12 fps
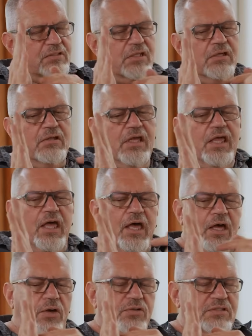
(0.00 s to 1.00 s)
So
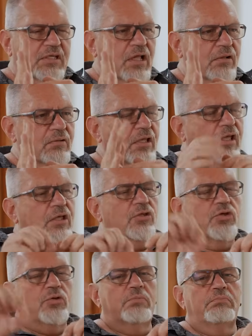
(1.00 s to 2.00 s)
a hotel,
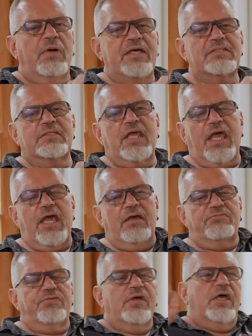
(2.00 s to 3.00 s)
you must
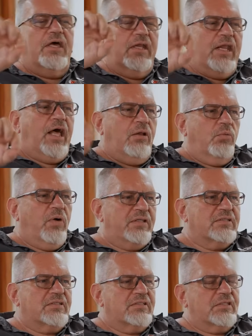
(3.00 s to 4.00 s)
have an L1
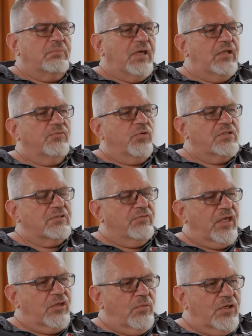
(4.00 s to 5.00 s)
system and a voice
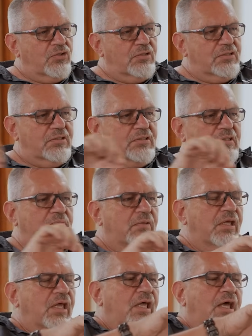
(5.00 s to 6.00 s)
evacuation system.
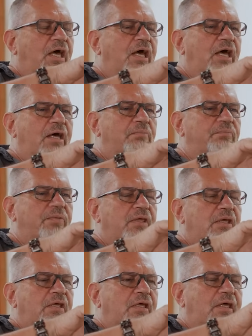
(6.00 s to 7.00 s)
Um,
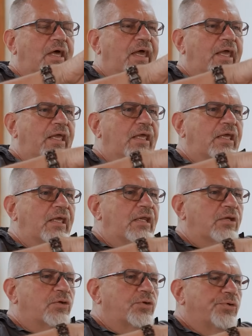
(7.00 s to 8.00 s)
a
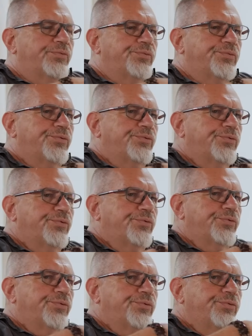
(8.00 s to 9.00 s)

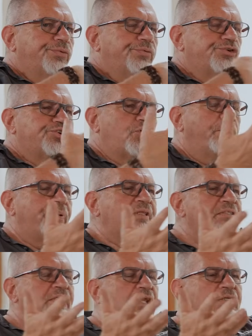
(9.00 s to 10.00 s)
shopping
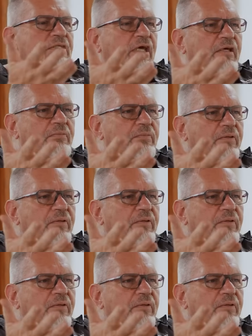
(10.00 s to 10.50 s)
center